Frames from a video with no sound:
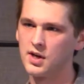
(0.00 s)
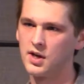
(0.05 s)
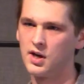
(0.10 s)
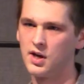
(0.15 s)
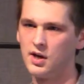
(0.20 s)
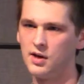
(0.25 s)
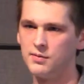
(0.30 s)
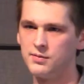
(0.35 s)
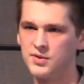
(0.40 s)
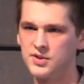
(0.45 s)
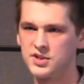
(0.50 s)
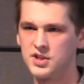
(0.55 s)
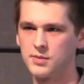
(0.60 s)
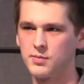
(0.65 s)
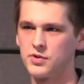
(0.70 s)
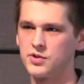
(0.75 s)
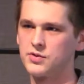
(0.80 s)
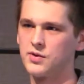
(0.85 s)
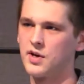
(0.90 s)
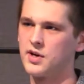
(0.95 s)
Uh, the
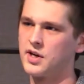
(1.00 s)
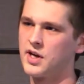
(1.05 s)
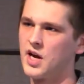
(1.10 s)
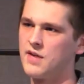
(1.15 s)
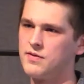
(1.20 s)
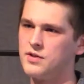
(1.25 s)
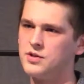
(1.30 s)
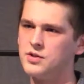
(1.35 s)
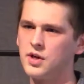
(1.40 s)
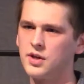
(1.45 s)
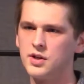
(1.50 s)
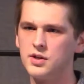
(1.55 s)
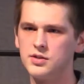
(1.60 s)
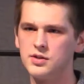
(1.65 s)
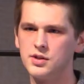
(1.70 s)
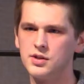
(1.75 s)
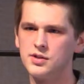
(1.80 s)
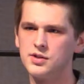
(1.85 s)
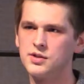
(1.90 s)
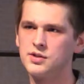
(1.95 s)
stigma surrounding IV drug
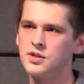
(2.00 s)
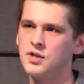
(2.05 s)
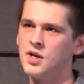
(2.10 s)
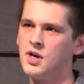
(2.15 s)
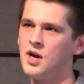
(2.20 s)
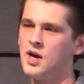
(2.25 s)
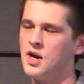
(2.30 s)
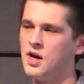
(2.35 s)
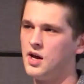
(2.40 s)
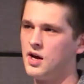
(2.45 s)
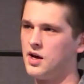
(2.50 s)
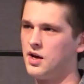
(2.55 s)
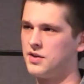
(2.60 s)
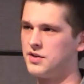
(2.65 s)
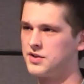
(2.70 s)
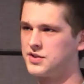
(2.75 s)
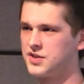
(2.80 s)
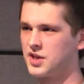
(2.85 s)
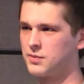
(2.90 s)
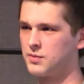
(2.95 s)
users, uh,
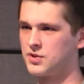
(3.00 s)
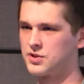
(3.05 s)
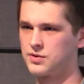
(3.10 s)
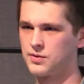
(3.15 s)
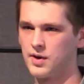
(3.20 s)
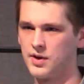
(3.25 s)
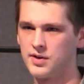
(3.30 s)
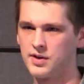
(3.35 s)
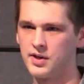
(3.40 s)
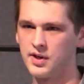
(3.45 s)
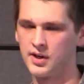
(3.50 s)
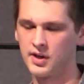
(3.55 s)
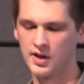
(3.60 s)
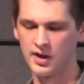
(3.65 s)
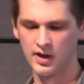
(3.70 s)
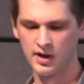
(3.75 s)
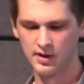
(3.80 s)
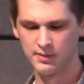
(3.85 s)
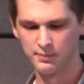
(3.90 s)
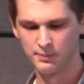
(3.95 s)
the stigma surrounding
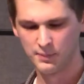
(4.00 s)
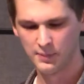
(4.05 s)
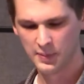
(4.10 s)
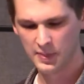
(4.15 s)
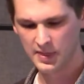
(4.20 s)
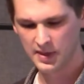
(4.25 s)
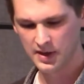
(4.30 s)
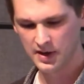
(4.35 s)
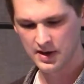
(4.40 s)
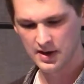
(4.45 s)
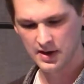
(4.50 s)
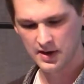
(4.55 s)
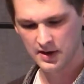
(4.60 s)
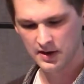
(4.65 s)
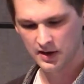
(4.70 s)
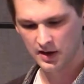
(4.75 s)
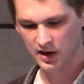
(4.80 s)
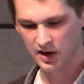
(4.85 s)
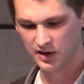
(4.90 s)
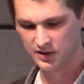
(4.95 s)
um,
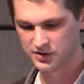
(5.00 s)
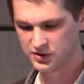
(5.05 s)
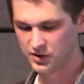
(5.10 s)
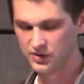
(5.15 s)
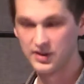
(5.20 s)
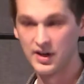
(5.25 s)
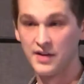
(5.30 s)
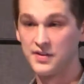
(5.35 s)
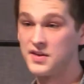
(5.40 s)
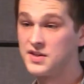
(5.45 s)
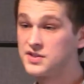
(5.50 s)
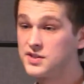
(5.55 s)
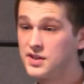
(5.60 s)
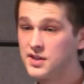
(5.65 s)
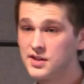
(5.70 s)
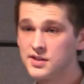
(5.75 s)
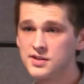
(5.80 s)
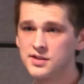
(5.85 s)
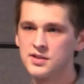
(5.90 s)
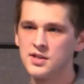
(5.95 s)
uh, certain
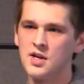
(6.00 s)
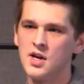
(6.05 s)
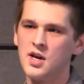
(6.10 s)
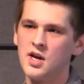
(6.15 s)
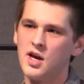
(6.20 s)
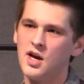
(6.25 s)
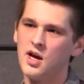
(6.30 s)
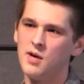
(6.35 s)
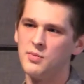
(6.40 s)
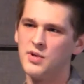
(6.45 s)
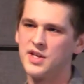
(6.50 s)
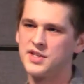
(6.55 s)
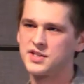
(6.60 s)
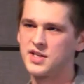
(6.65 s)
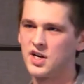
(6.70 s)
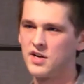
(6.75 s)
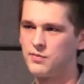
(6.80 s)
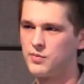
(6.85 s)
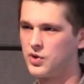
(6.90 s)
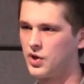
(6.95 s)
ethnicities, uh, but that's
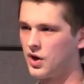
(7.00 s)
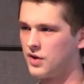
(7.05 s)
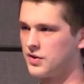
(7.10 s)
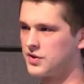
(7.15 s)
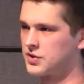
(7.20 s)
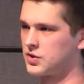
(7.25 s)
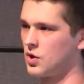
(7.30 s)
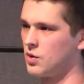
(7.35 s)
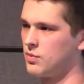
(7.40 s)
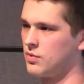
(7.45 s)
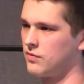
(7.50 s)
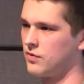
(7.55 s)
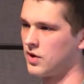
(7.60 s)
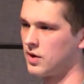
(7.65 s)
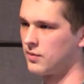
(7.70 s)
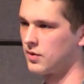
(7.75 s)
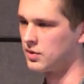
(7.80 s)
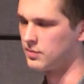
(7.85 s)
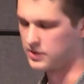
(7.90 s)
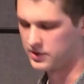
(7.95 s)
kind of beyond the scope of
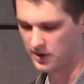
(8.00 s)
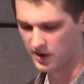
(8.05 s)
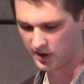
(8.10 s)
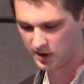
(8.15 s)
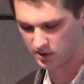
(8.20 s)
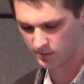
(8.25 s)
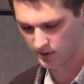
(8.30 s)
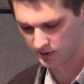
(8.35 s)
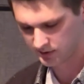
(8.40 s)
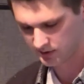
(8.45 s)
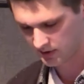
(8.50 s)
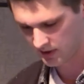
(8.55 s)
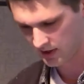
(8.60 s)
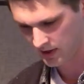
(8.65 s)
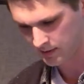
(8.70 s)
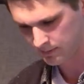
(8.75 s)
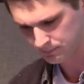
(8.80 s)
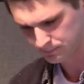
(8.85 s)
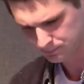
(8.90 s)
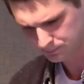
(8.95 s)
what I'm going to be talking about
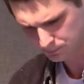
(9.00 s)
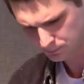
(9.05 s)
today.